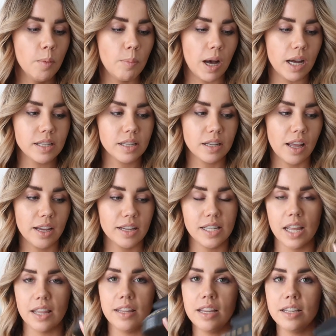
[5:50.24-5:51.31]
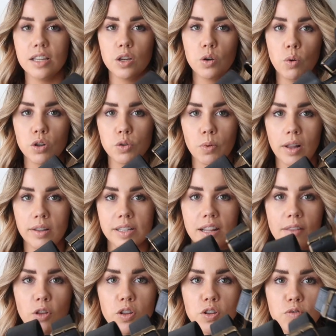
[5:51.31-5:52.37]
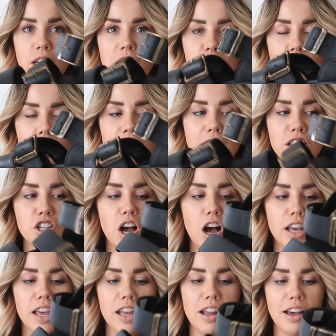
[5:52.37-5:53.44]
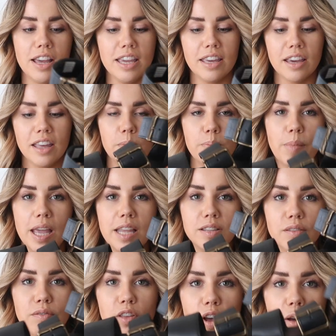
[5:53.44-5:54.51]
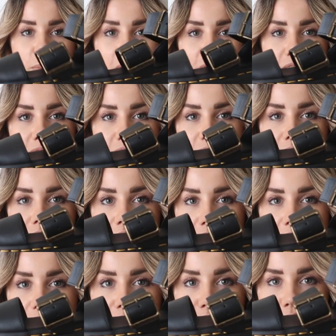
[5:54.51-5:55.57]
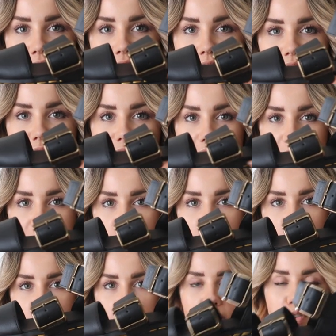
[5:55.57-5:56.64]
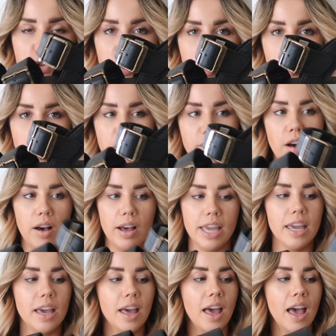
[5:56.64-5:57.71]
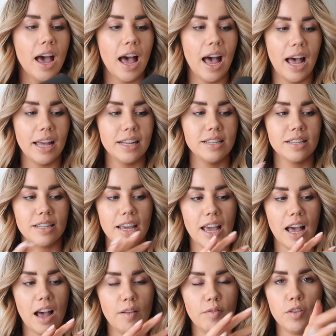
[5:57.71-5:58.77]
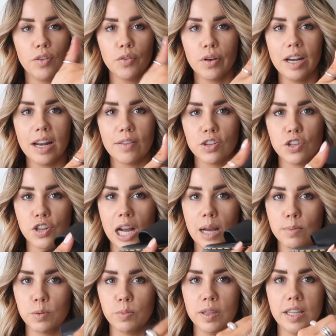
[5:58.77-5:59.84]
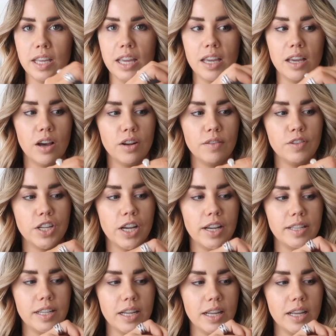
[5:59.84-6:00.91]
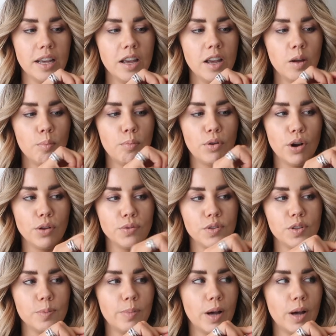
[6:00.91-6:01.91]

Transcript: But like I said, these are the quad ones. They've got this really chunky tire-like base of them and it's slightly elevated at the heel, so it gives you a little bit of height. And they have the three leather straps with the kind of dirty bronze